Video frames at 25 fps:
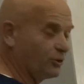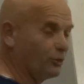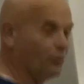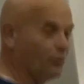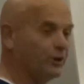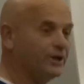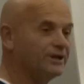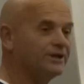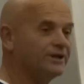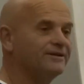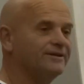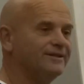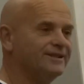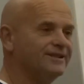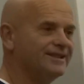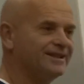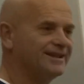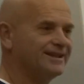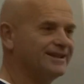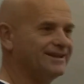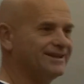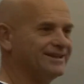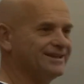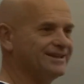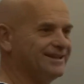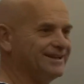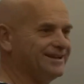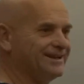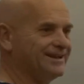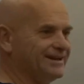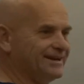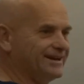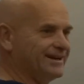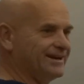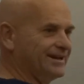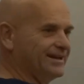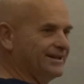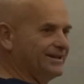drawing,
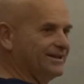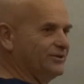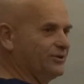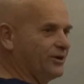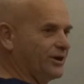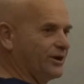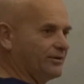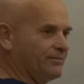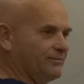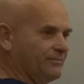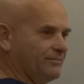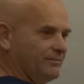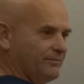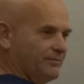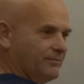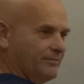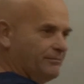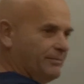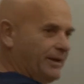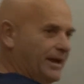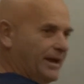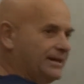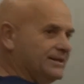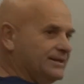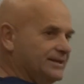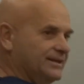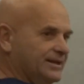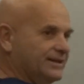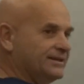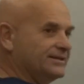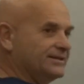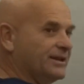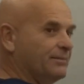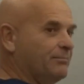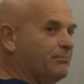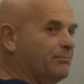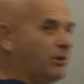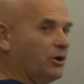you are bending
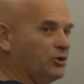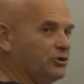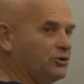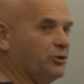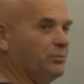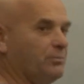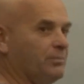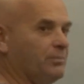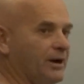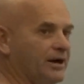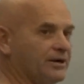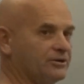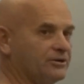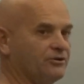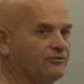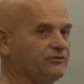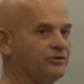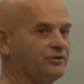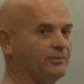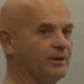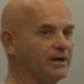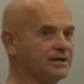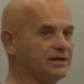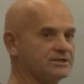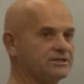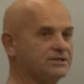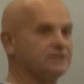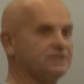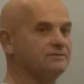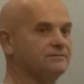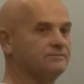the bottom part of the mast